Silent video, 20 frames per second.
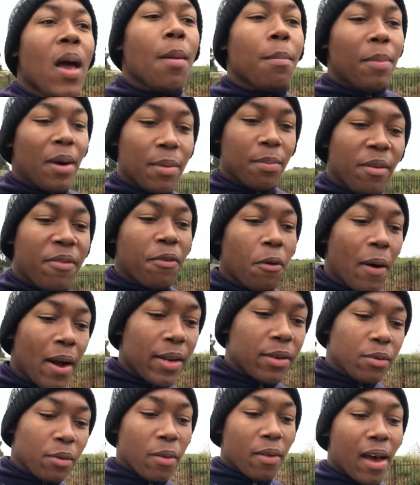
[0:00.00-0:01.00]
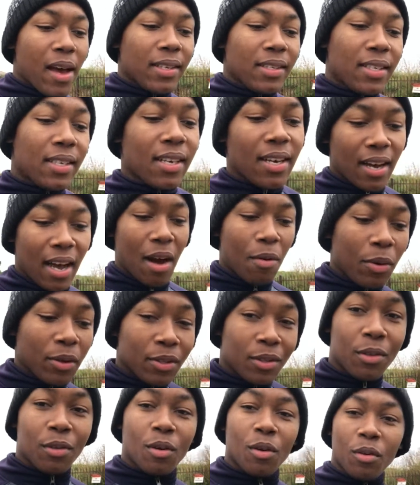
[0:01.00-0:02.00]
But before I do that, I
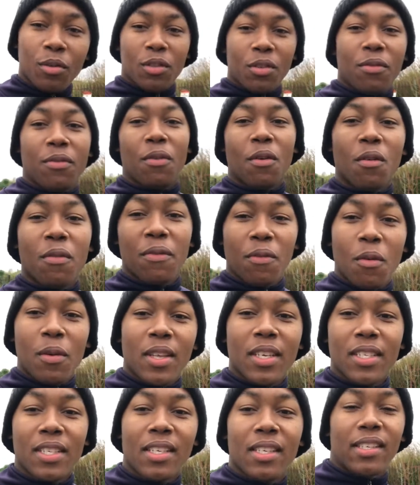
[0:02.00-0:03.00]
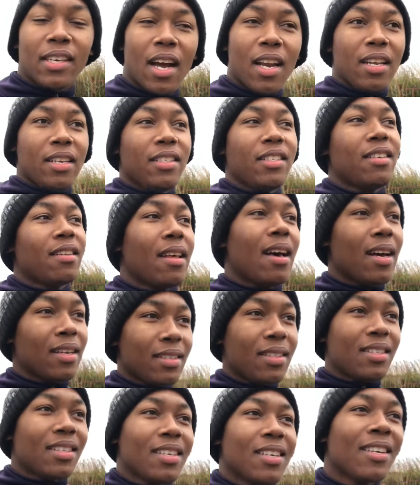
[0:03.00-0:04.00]
want to go to 4-4. This is a challenge that
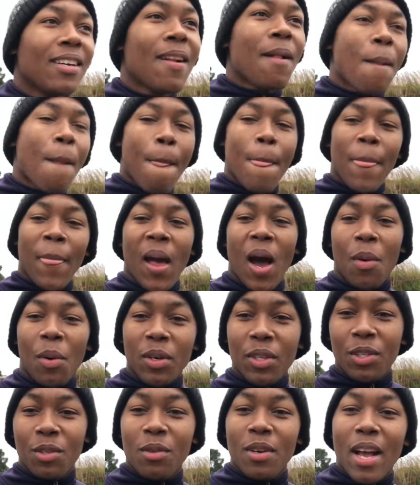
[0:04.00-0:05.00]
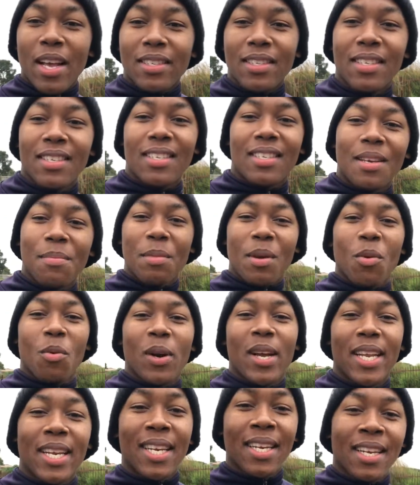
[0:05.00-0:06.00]
I want you guys to see me
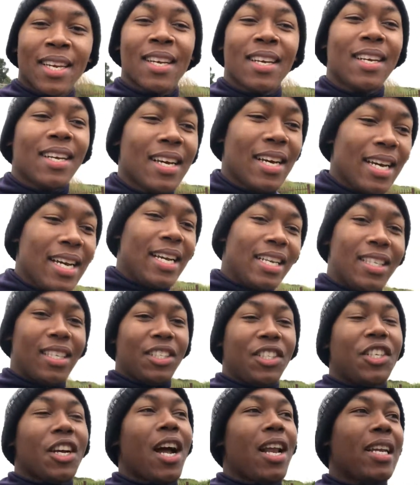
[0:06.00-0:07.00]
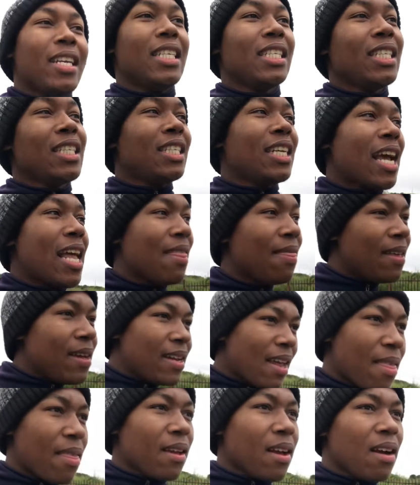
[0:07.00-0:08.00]
win. It's a challenge, and then
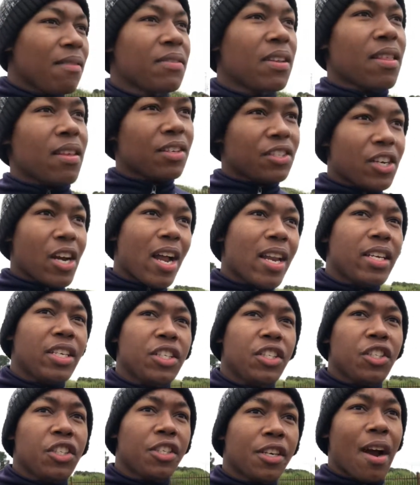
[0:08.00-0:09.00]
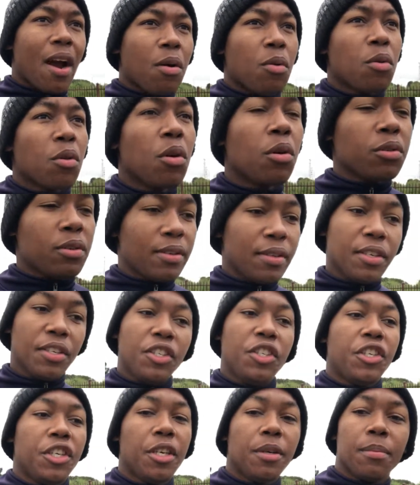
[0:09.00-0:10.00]
I think after the challenge I'll go to the
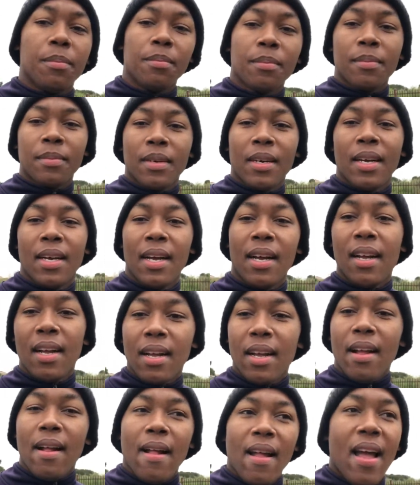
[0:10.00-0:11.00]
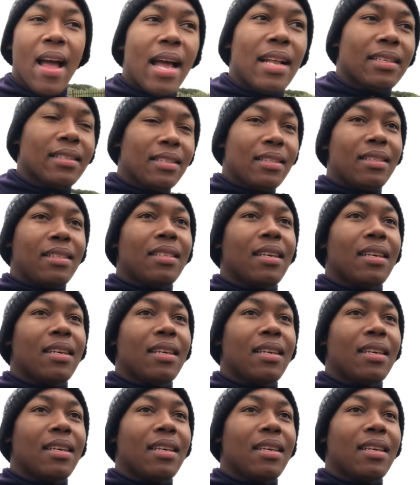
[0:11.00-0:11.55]
gym, and